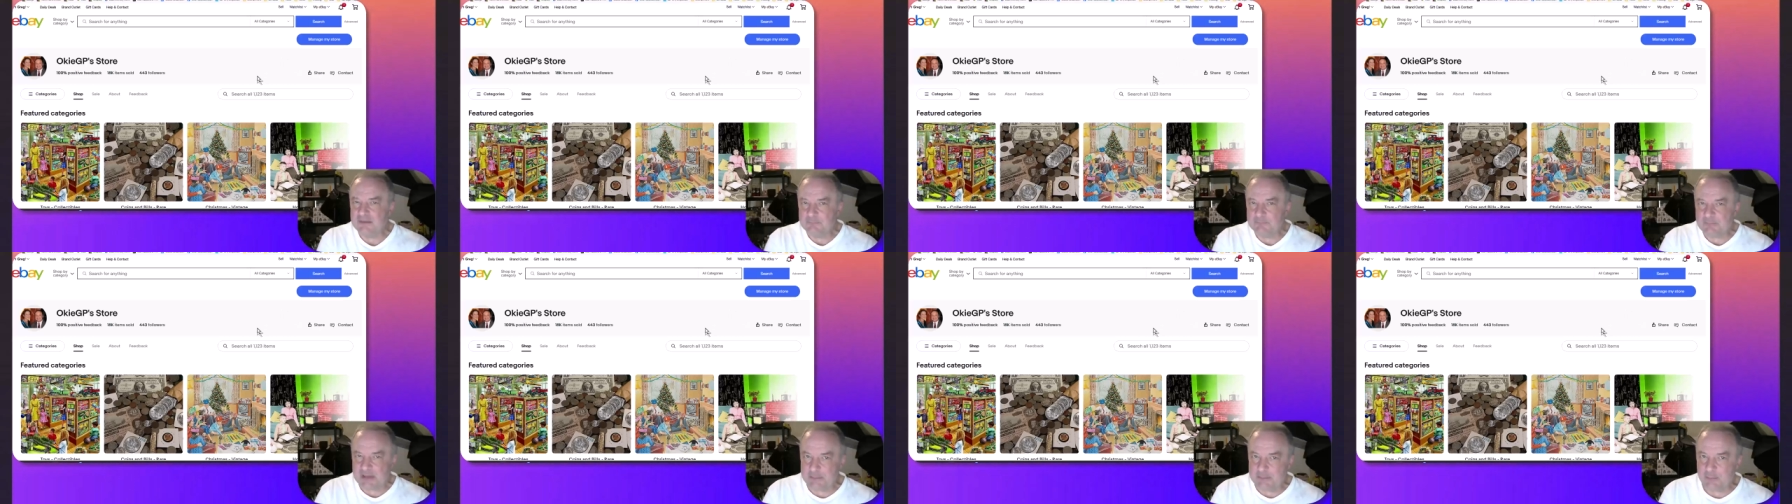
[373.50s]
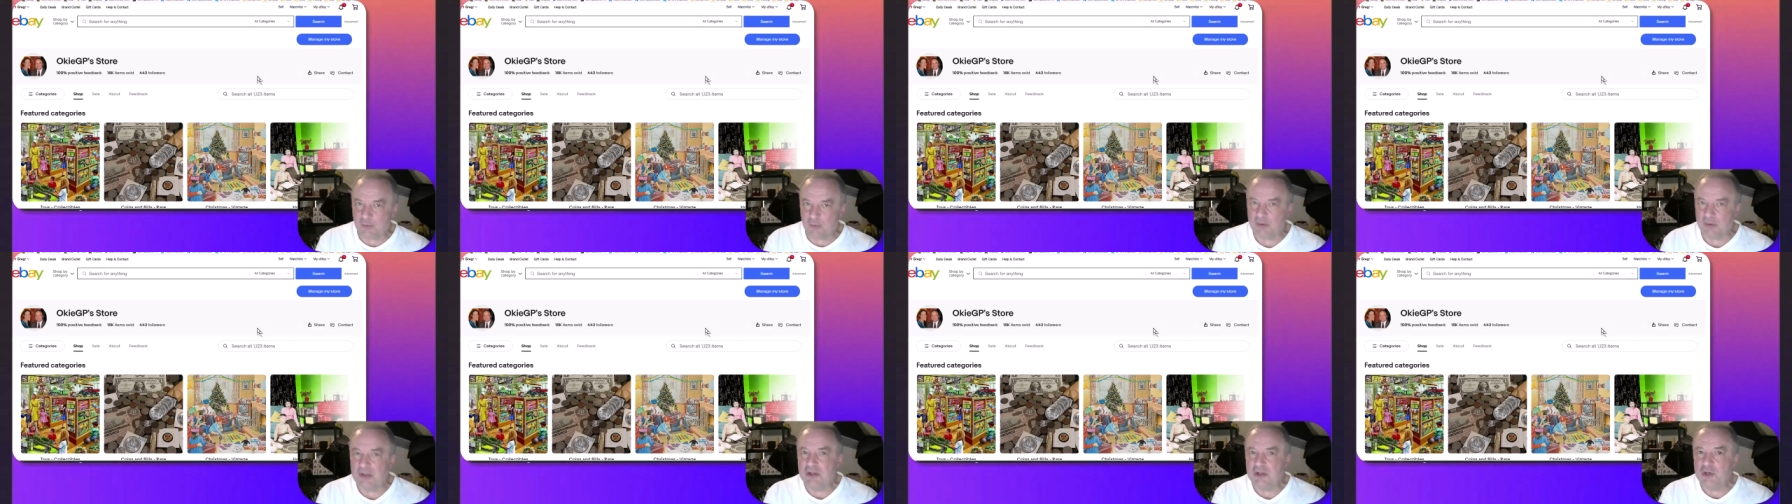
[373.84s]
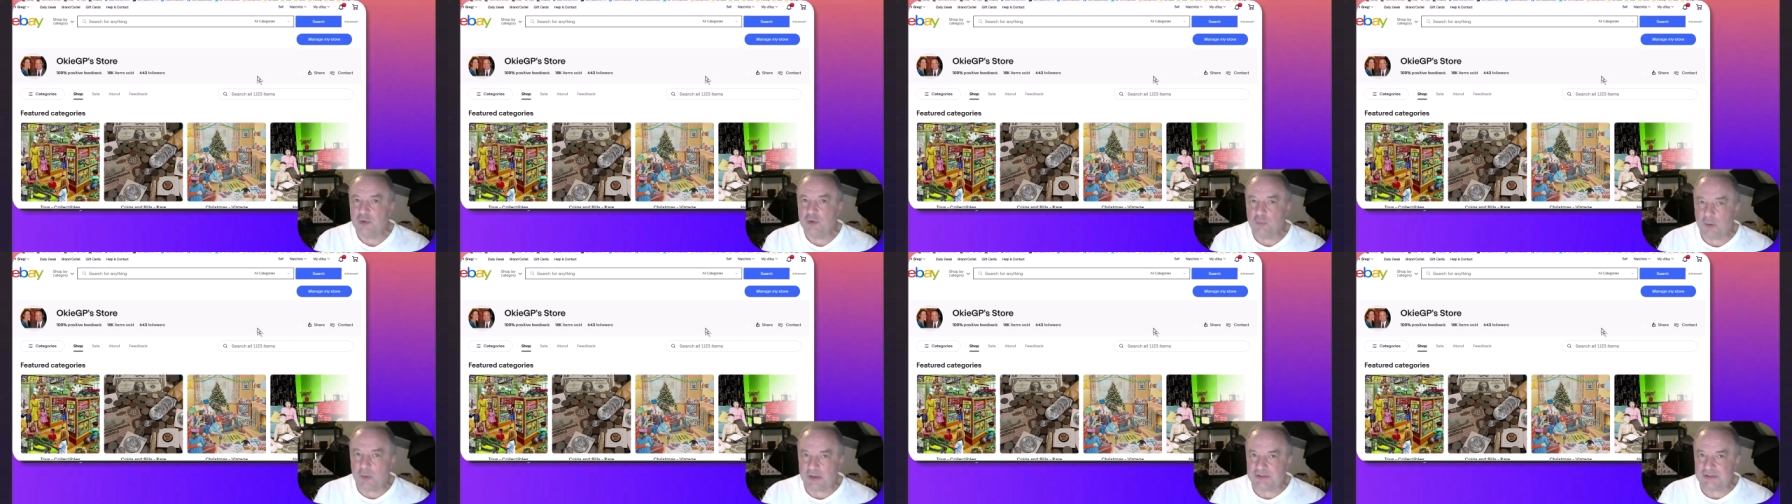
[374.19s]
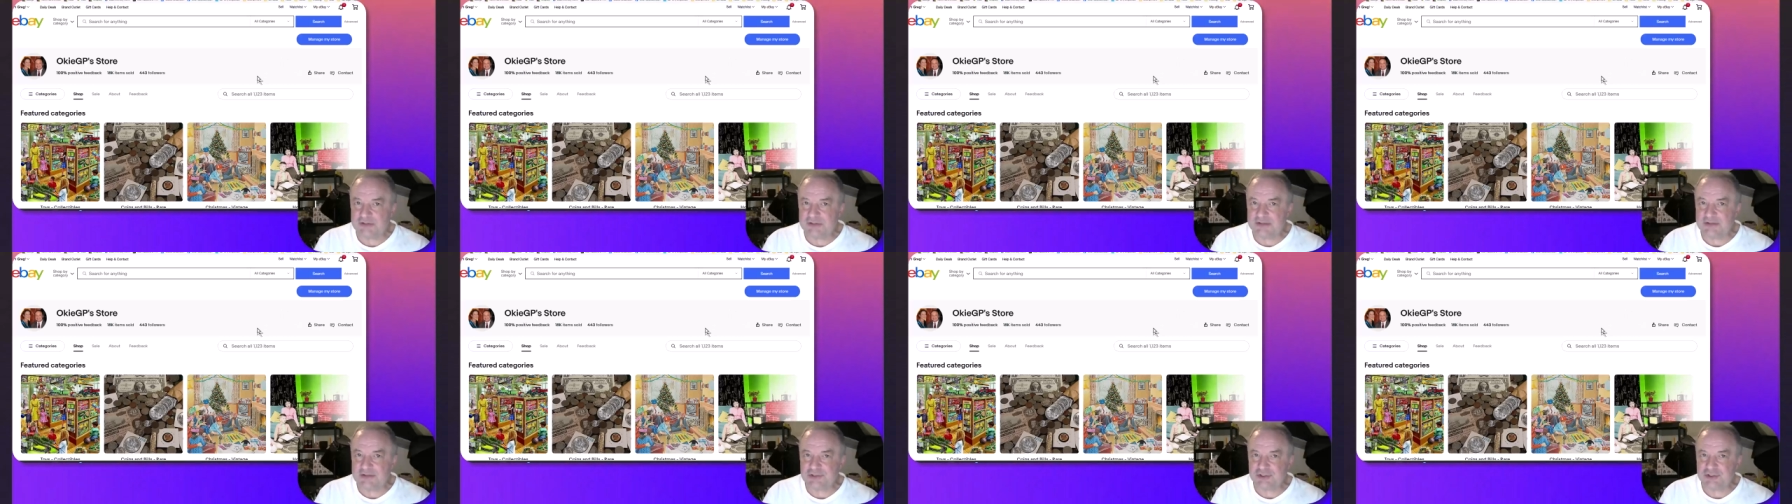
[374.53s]
people who
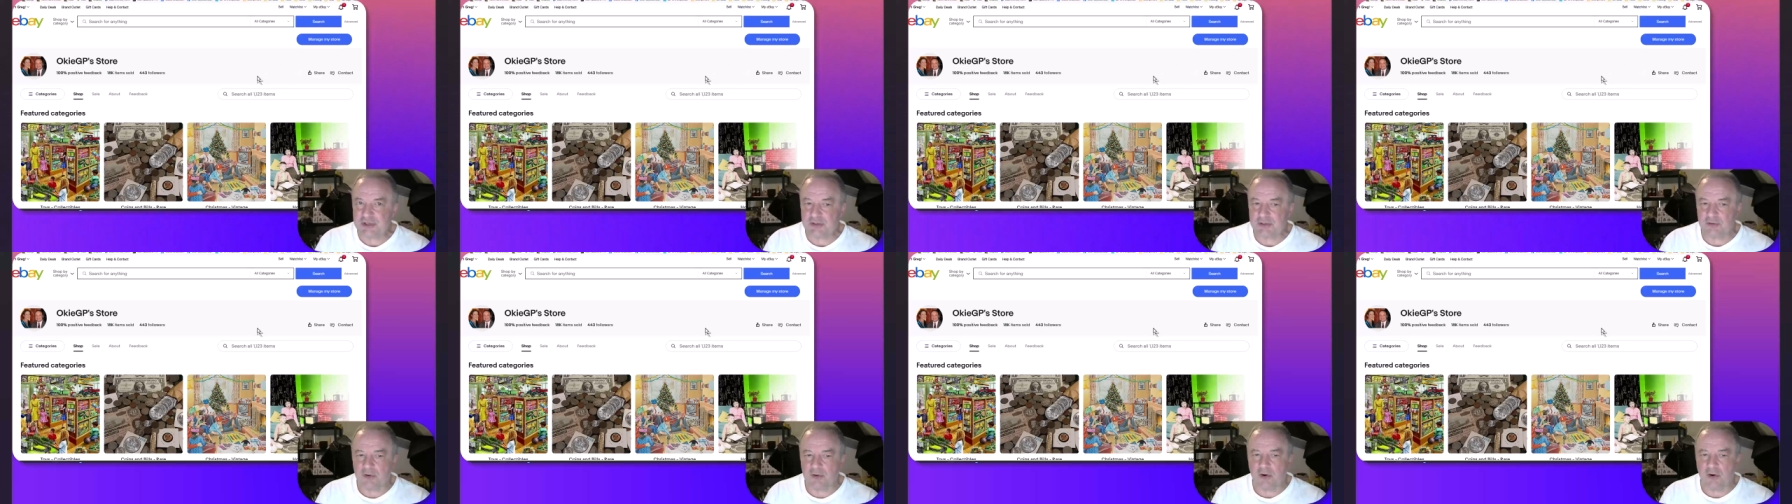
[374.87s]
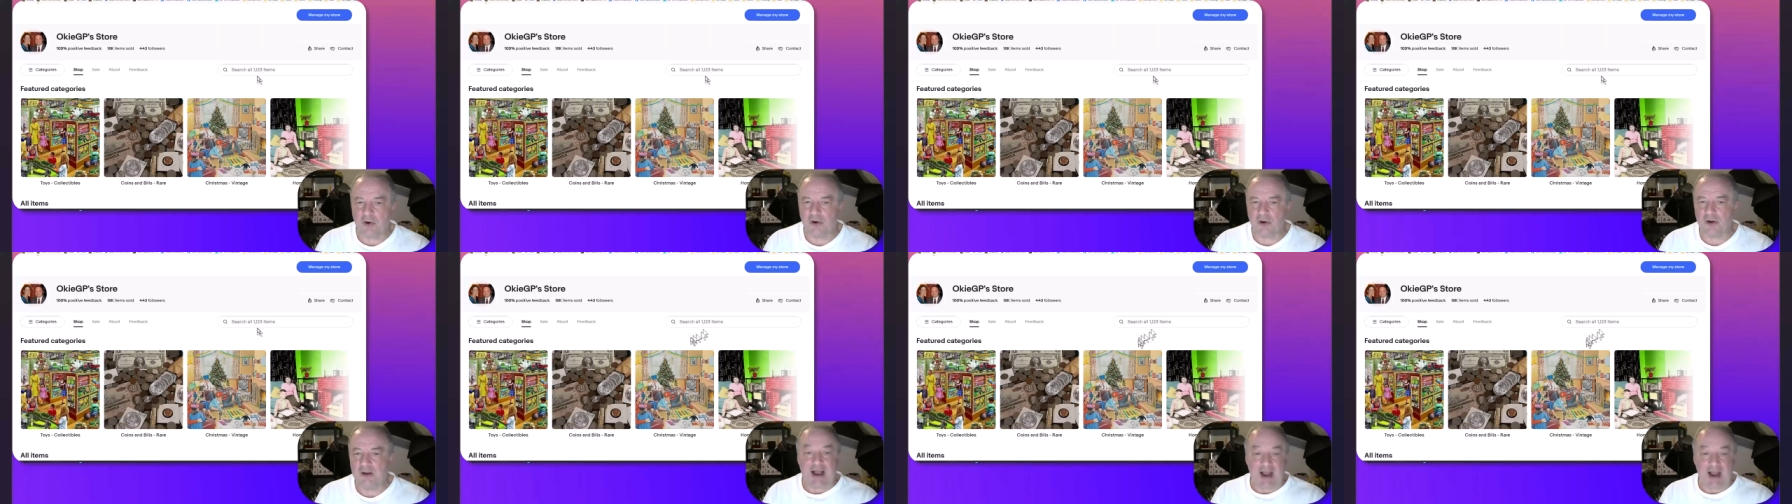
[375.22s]
watch this channel are,